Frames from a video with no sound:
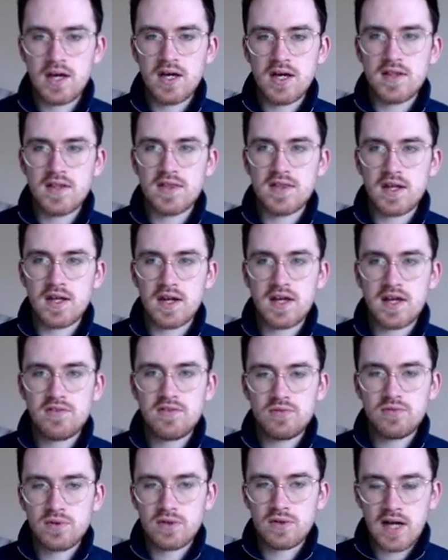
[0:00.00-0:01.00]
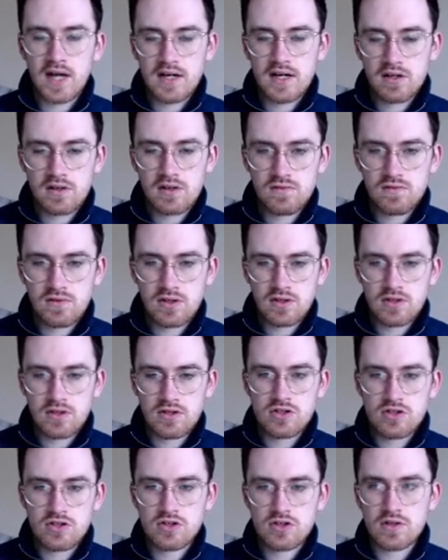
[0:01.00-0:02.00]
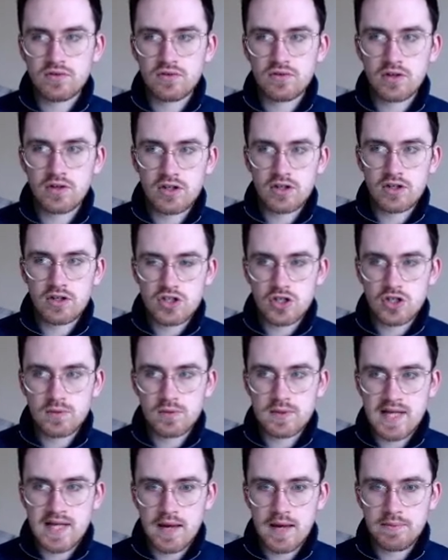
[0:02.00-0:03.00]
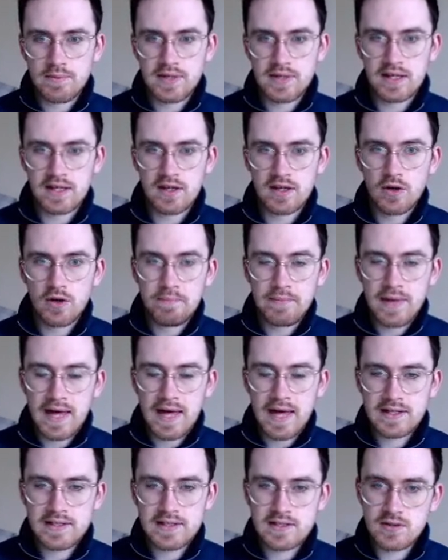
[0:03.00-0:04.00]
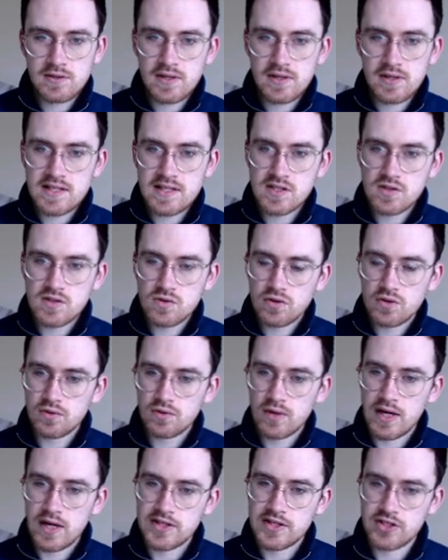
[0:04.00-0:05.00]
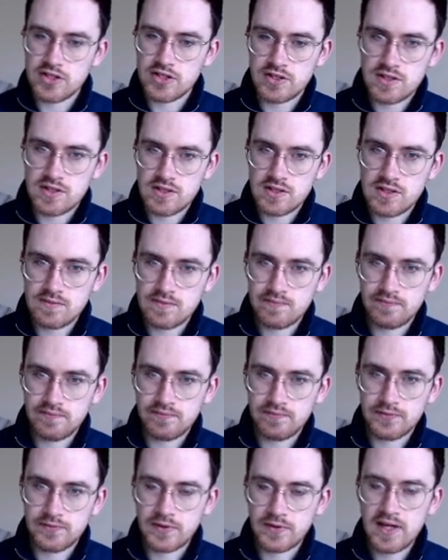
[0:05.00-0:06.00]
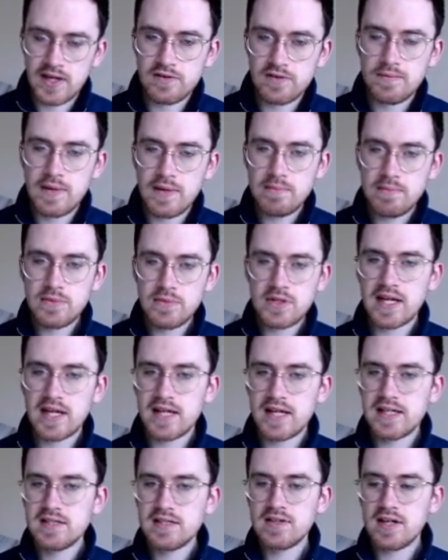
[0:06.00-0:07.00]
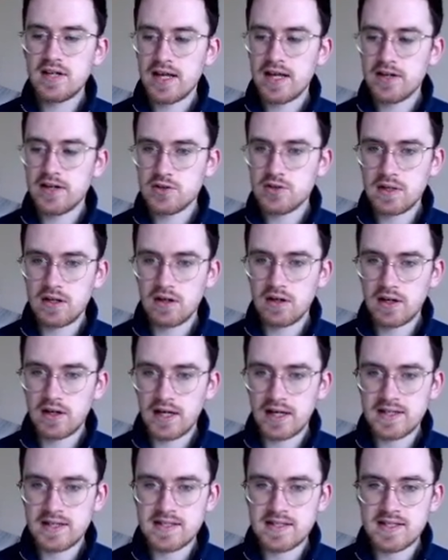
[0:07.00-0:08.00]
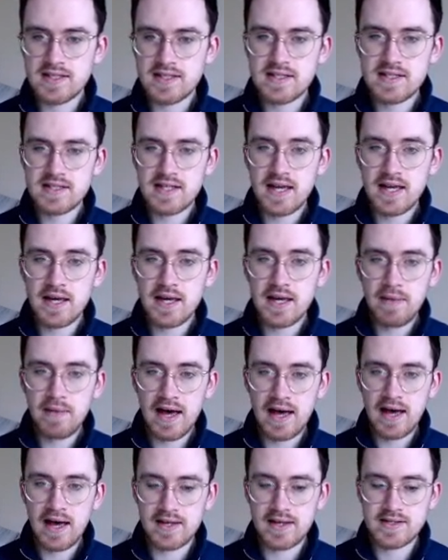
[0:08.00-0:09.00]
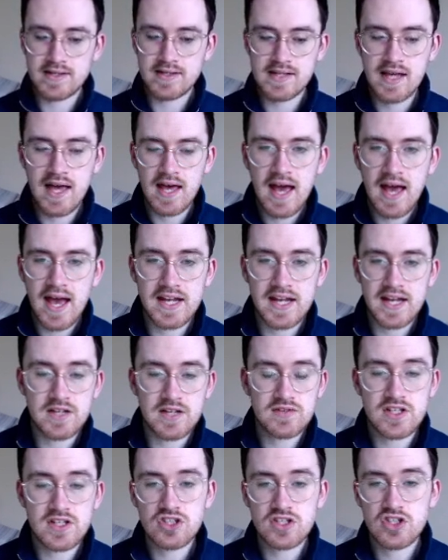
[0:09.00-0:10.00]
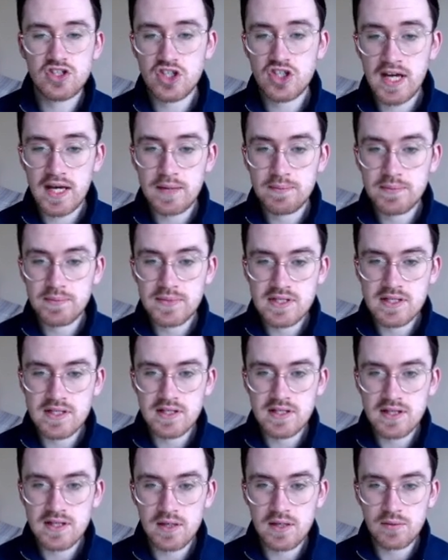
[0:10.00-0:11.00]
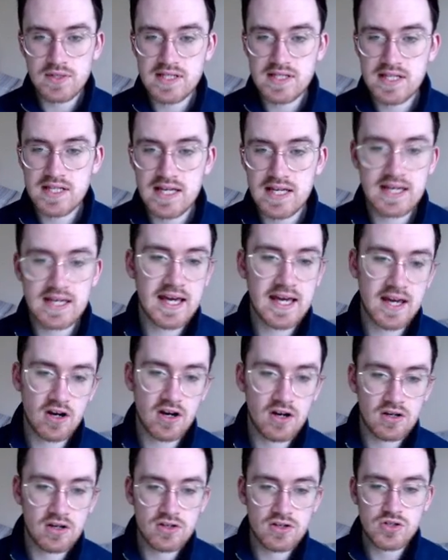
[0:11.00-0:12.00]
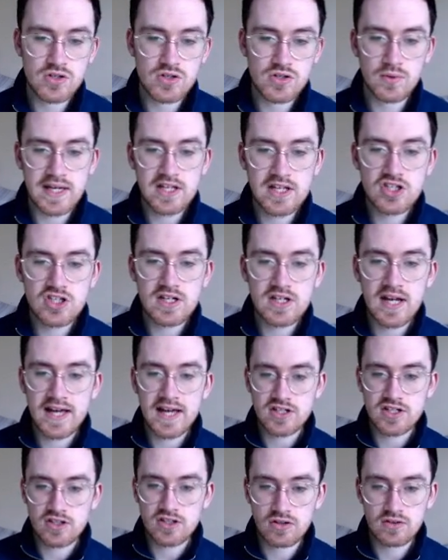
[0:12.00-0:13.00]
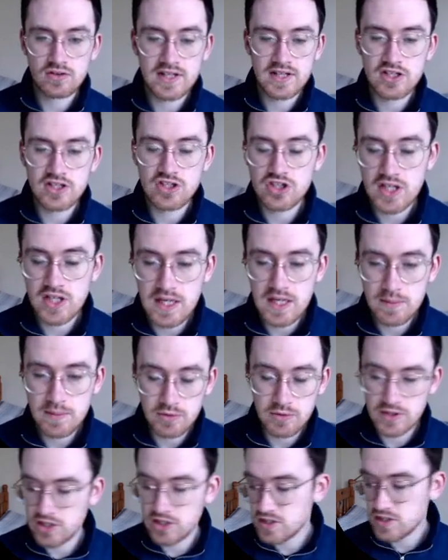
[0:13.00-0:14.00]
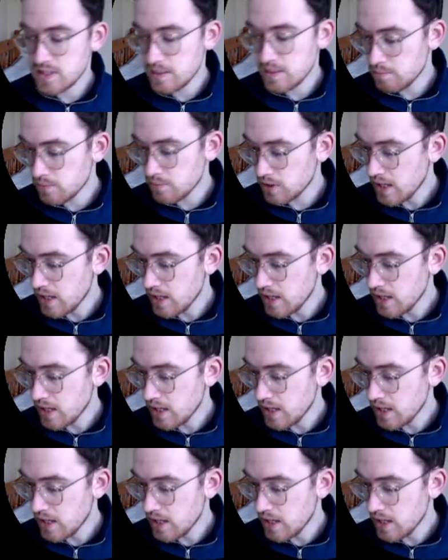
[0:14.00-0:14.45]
that if we're getting confused or if we're not sure what's happening, come back to these sort of questions. Okay, remember that any of the letters we look at is the same as any of these shapes that we're seeing here. So each letter or each shape or each symbol